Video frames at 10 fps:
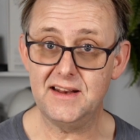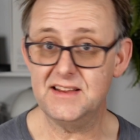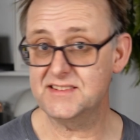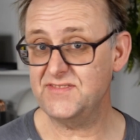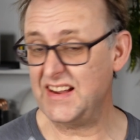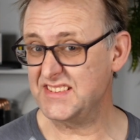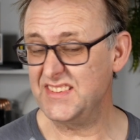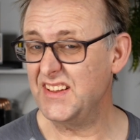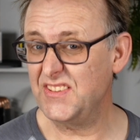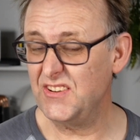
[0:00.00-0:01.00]
is faster than
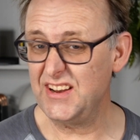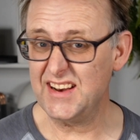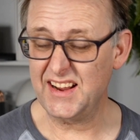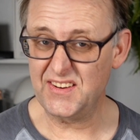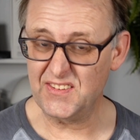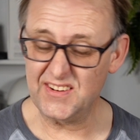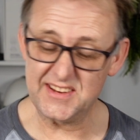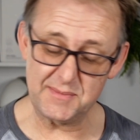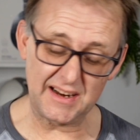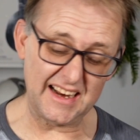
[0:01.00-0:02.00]
the thirteen nine hundred
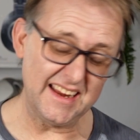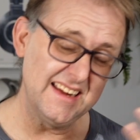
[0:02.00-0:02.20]
typically,